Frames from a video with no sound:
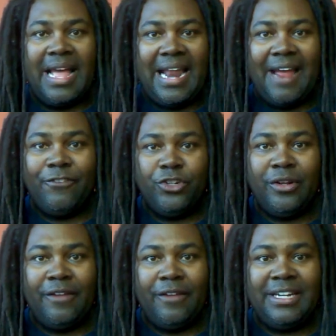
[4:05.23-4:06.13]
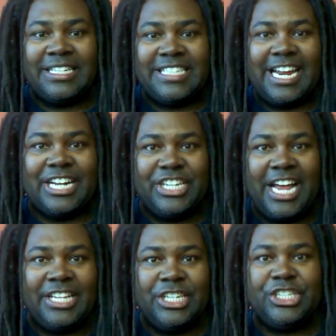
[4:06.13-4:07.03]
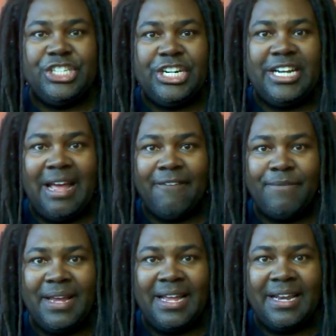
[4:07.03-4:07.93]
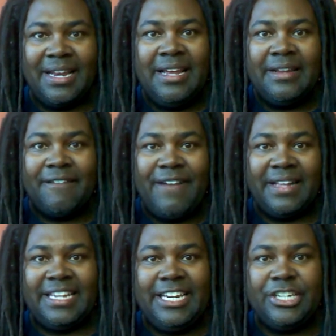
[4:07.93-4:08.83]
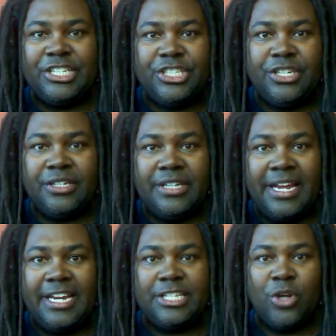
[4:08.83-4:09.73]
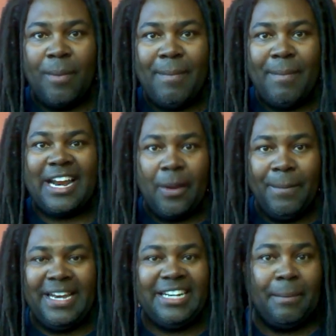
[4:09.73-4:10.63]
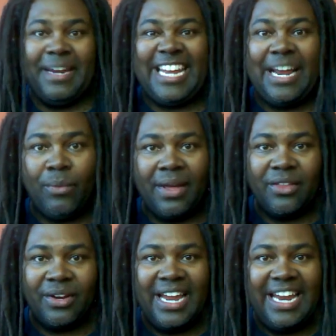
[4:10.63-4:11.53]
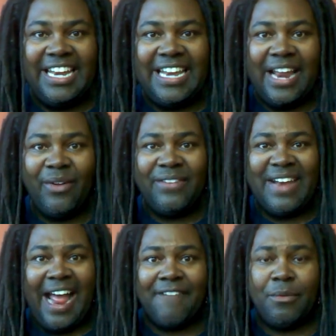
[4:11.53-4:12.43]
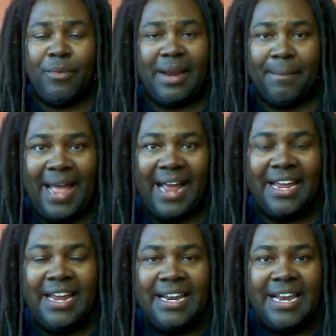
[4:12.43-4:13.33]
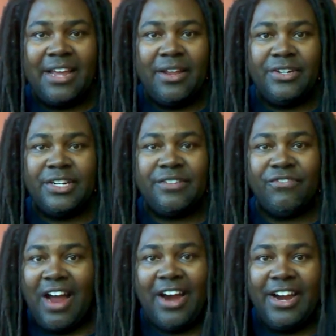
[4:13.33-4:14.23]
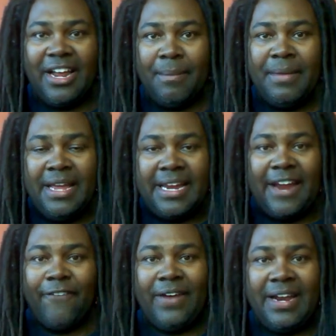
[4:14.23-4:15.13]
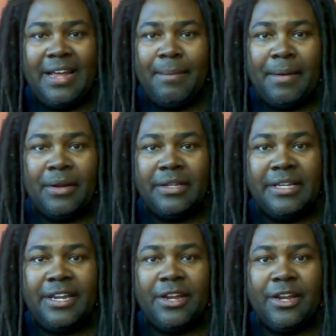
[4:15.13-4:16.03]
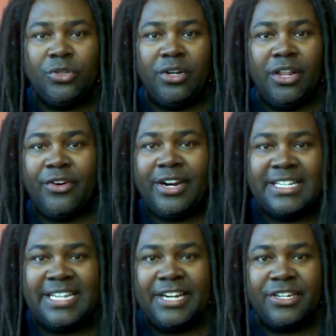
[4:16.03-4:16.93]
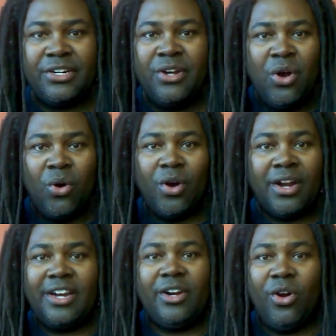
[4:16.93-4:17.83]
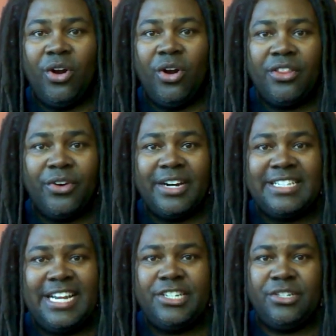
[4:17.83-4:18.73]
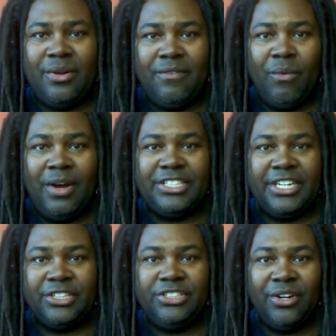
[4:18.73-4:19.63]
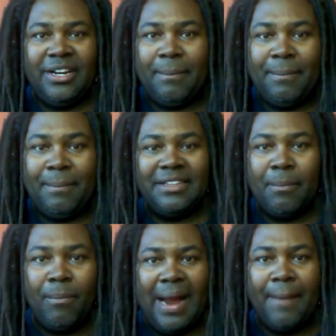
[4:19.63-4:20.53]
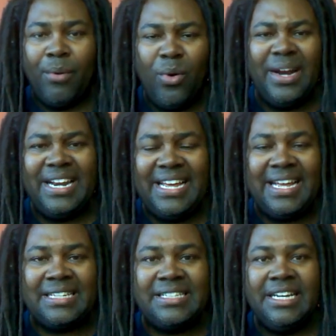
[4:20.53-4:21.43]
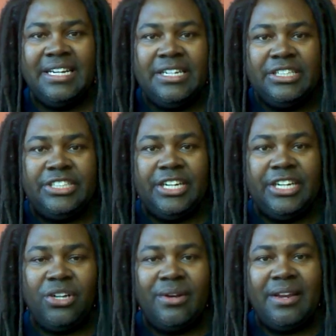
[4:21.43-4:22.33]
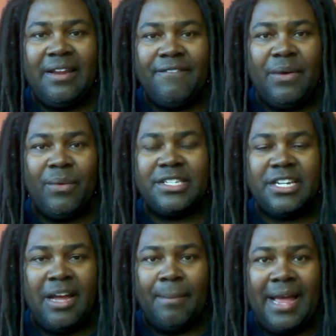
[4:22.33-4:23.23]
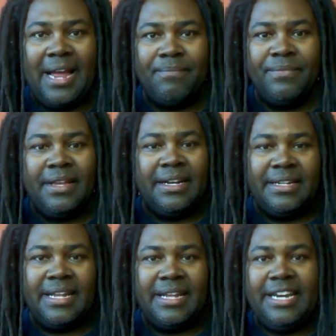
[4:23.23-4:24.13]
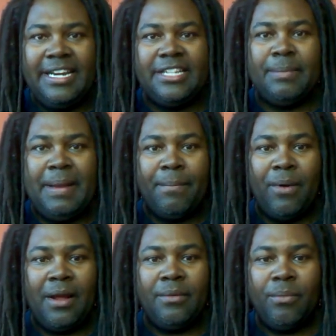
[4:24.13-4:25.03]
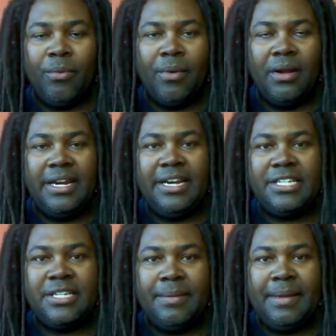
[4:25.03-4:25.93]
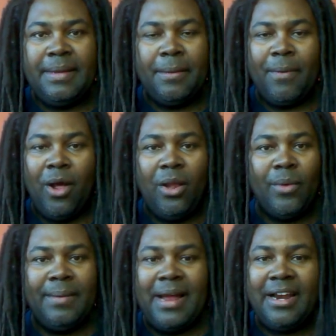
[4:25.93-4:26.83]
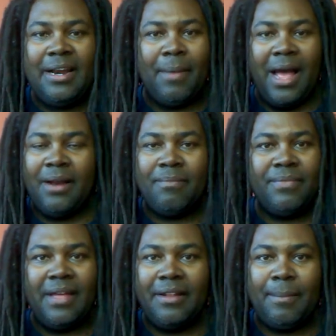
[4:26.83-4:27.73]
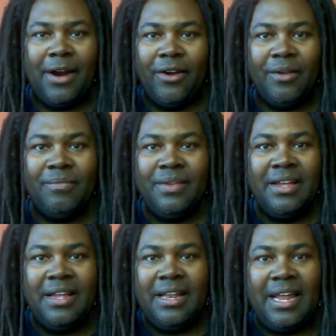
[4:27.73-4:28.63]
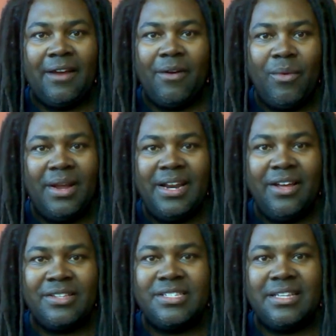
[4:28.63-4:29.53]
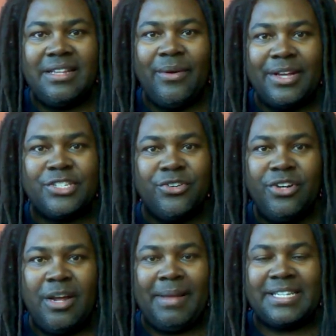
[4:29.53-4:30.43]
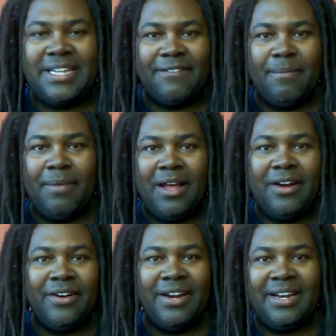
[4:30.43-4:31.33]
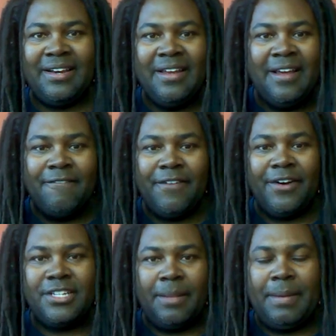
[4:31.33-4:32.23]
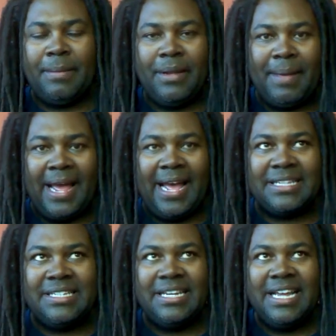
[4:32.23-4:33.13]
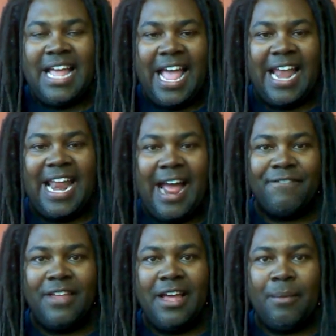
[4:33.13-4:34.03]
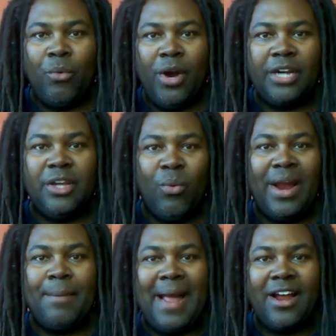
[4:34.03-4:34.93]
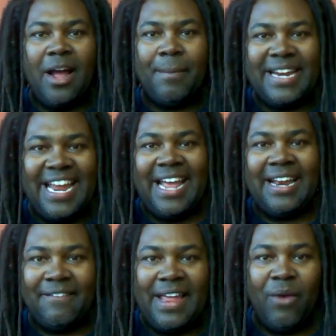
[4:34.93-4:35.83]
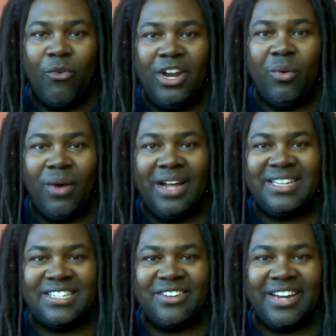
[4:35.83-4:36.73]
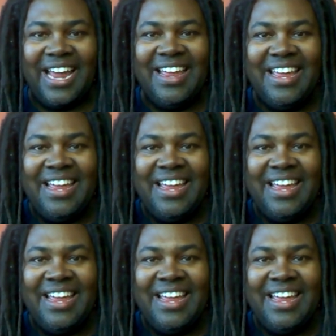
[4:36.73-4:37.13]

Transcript: And I truly feel that the second chances should have been the fact that he's going back and competed to begin with. Okay, they don't even have to bring him back. They could have just fired him, get rid of him, and he can go to another organization, or other organizations don't even want Chael Sonnen. But my point is, Chael Sonnen, if he wants to come back, that he needs to be put all the way down to the bottom of the barrel, like everyone else who has screwed up, like Stephan Bonner and various other people in the past, and have them work their way back up again if they really want this, okay?